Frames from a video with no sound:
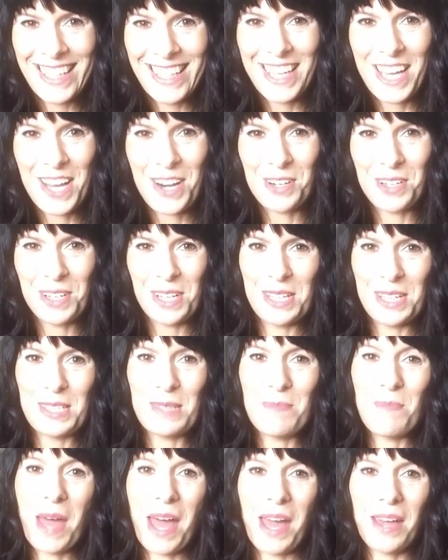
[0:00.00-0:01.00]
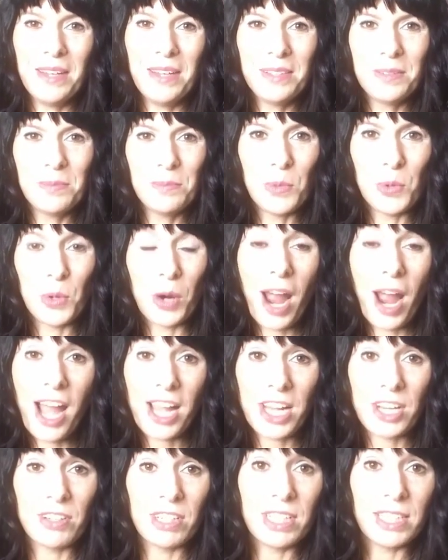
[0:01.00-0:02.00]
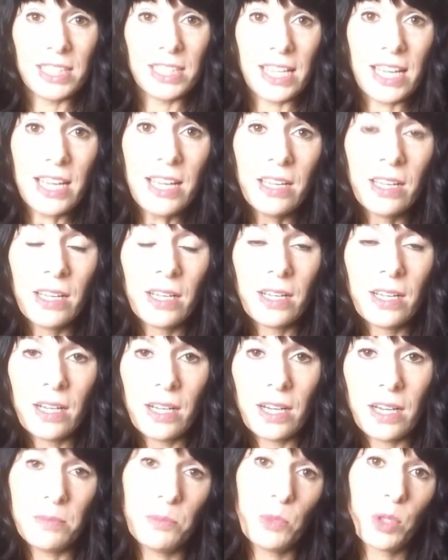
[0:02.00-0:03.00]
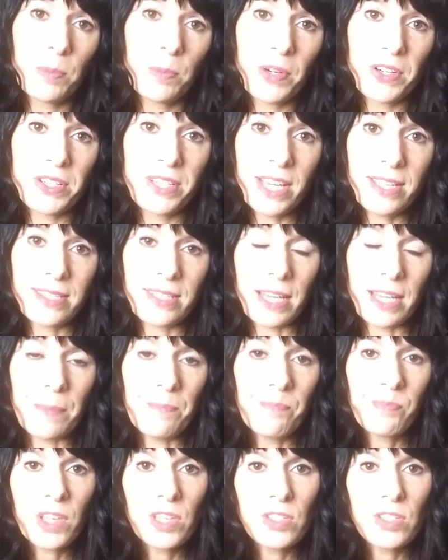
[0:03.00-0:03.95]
get our needs met more accurately, more precisely.